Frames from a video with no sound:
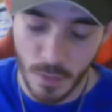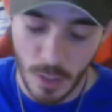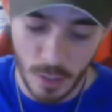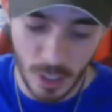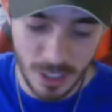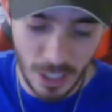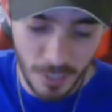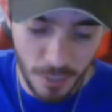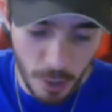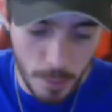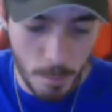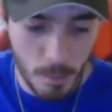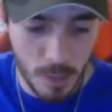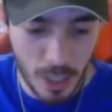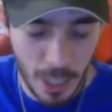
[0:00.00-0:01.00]
are different
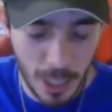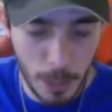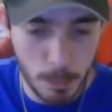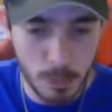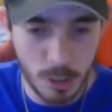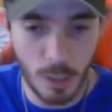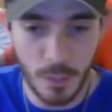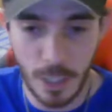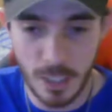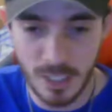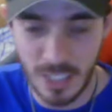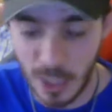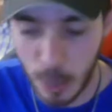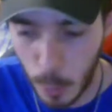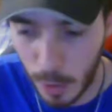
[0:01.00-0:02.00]
types of
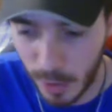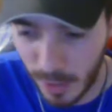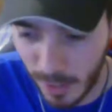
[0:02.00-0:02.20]
asexual.